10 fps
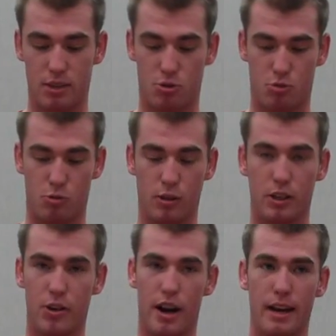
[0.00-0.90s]
It's
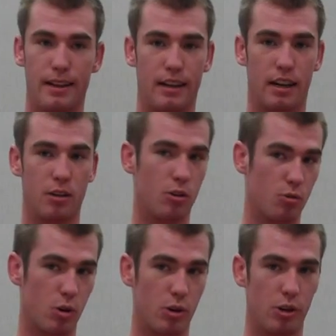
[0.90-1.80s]
really great, and then I go
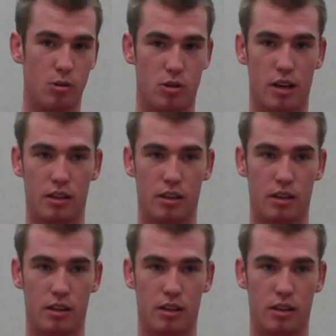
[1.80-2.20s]
to rodeos.